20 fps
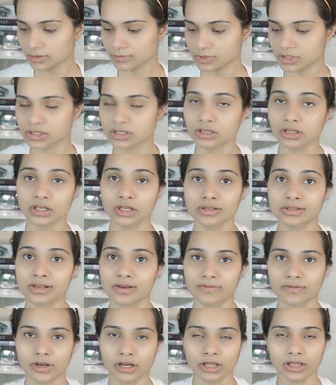I'm just going to use a
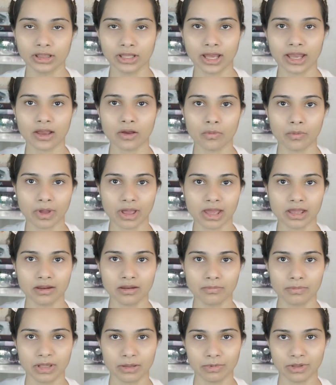very
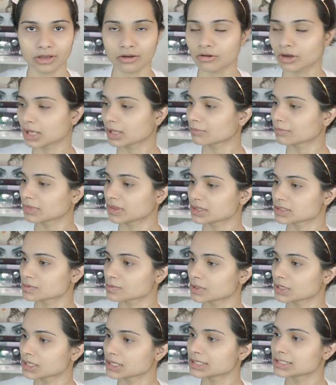lightweight B B cream. This
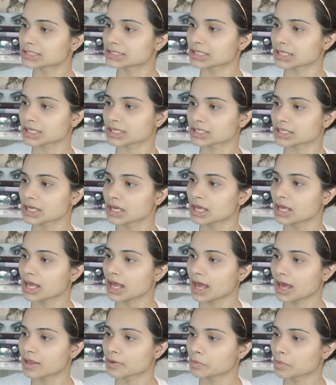one is the
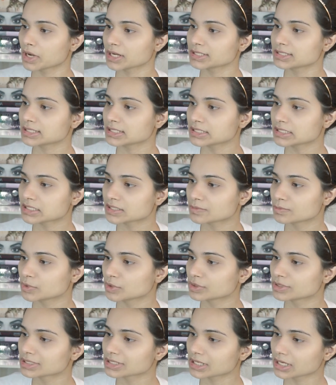N Y C
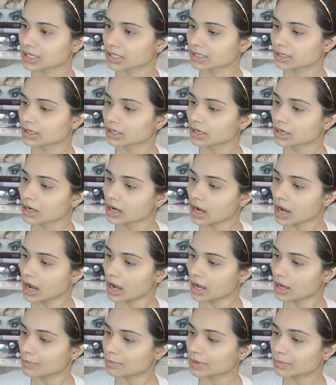Smooth Skin
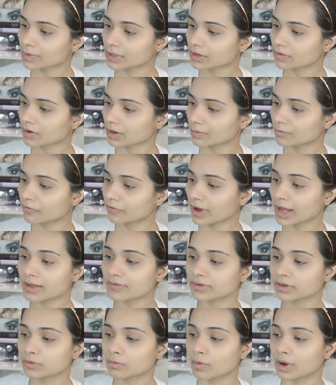uh, B B Cream
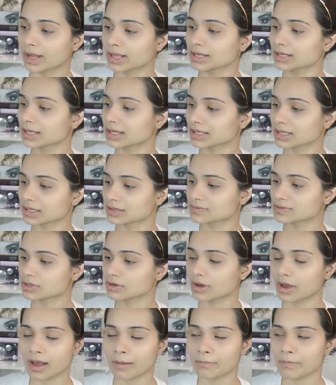five in one. It gives
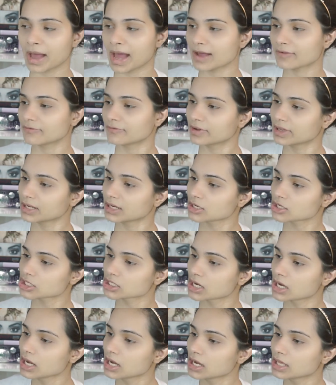you a matte finish.
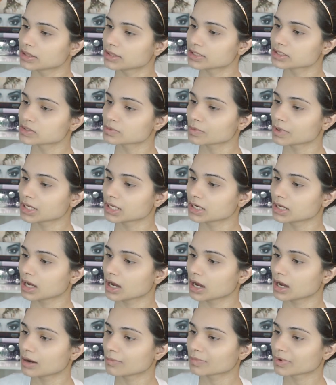This one
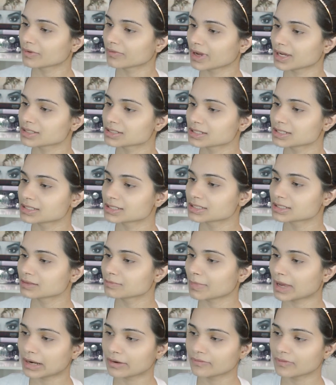uh, provides instant
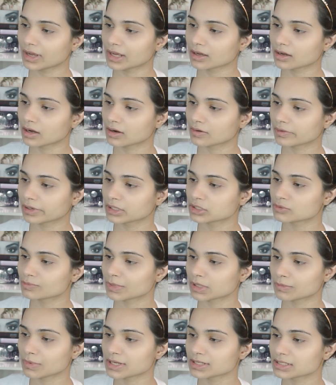mattifying coverage,
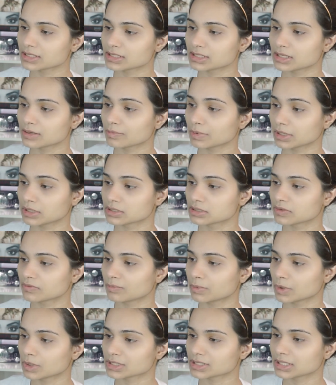minimizes the appearance of
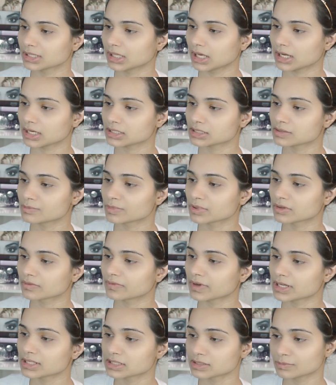pores and lines,
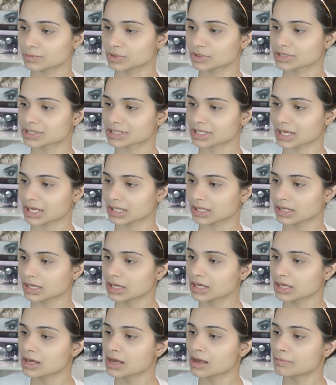beautifies smooth skin,
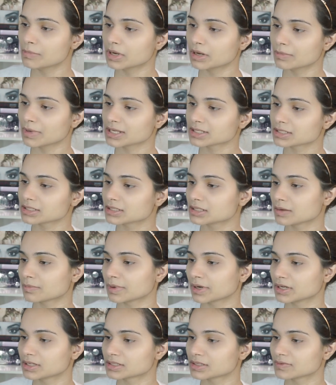minimizes the
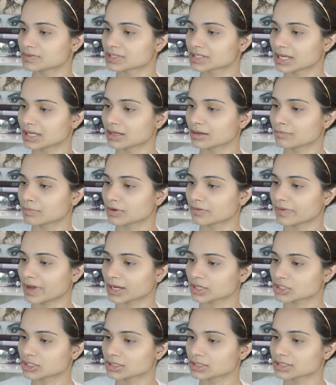appearance of skin
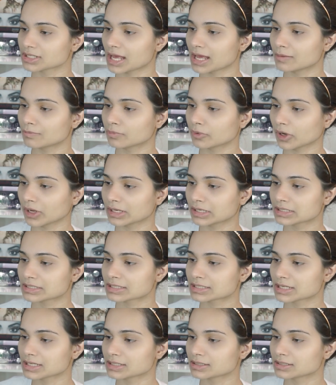imperfections, and brightens
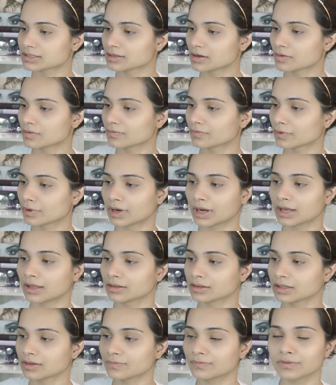skin tone for a
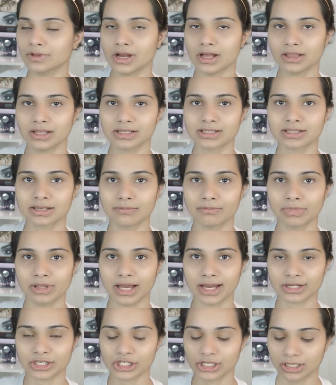healthy, flawless
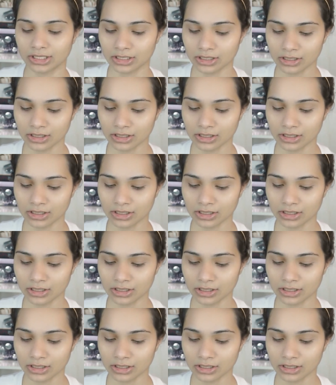complexion.